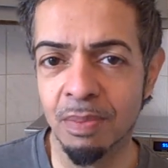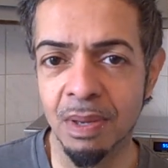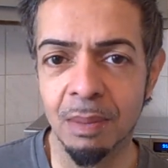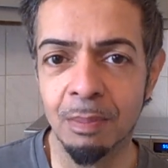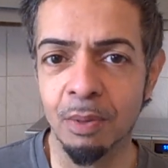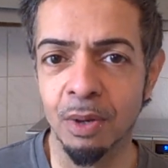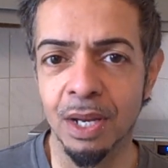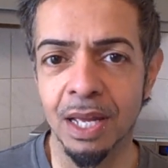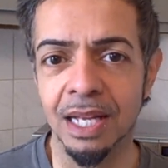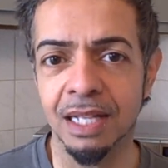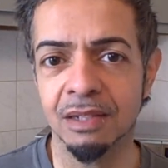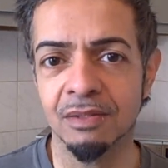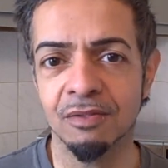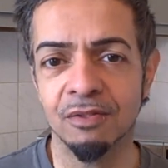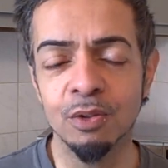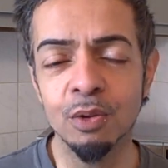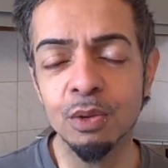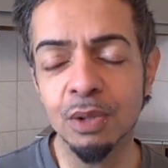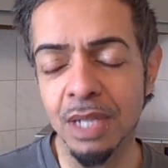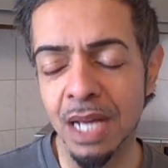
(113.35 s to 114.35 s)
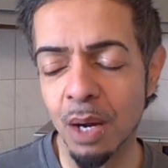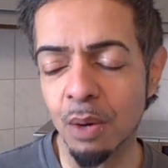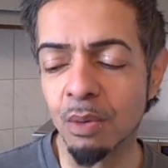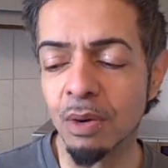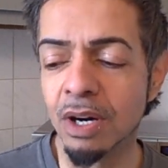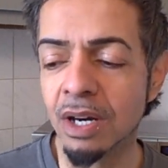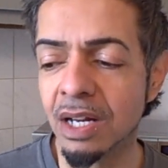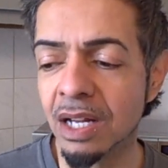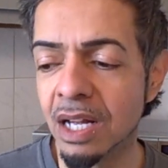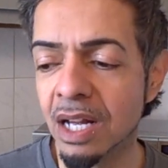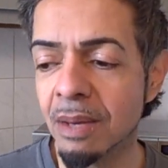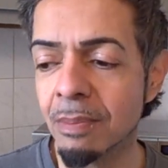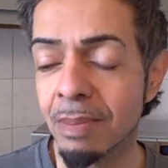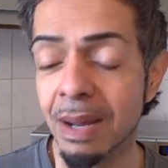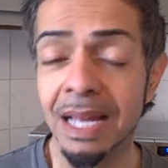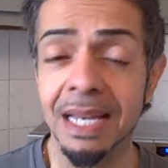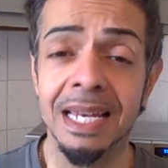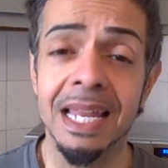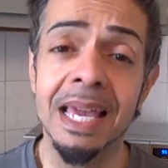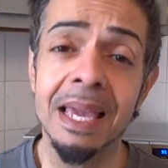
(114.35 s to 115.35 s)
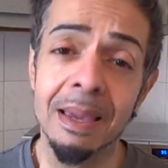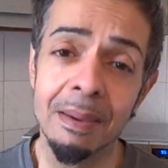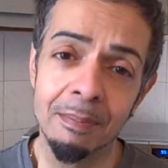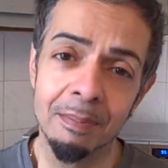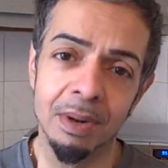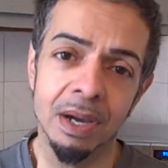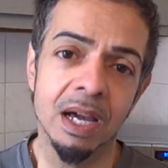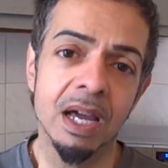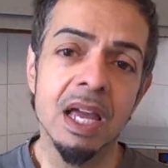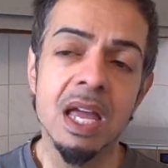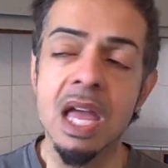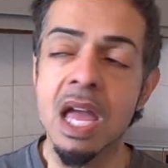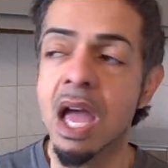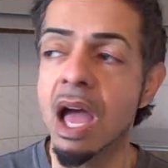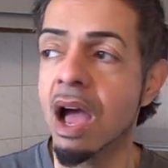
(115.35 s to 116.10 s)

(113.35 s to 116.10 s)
people at Food Network by name, but